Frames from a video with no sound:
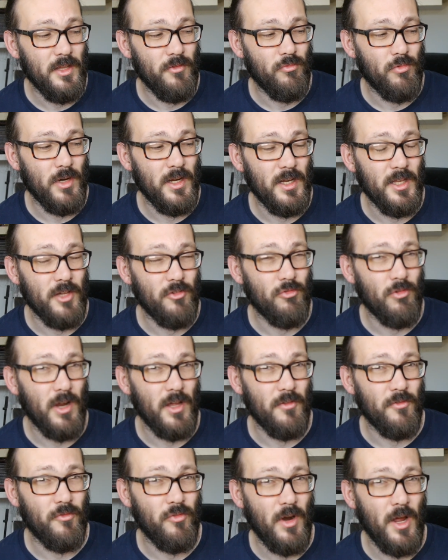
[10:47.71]
really
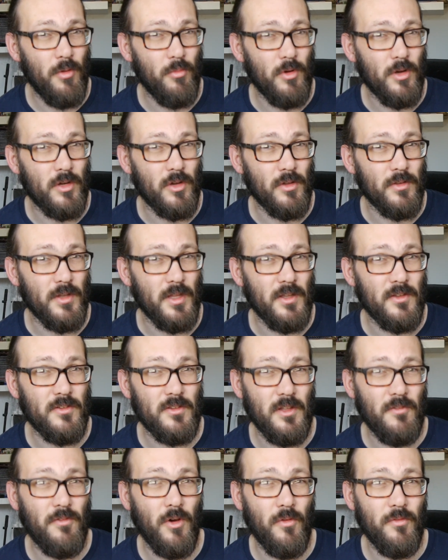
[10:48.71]
great fretwork on this,
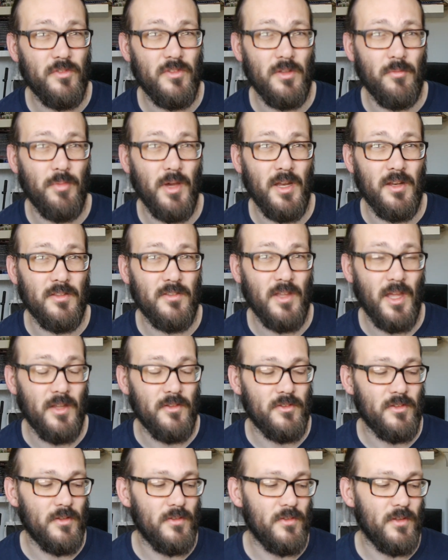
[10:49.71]
they've obviously paid
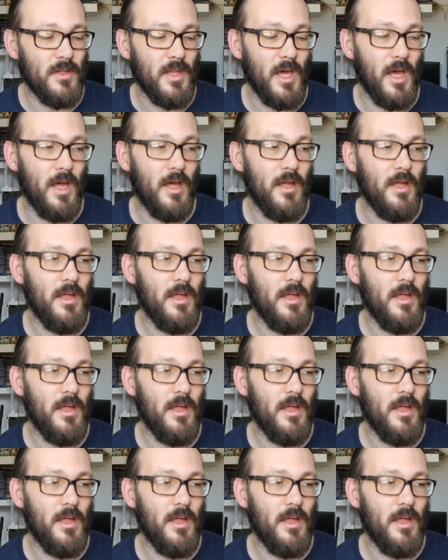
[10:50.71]
attention to that.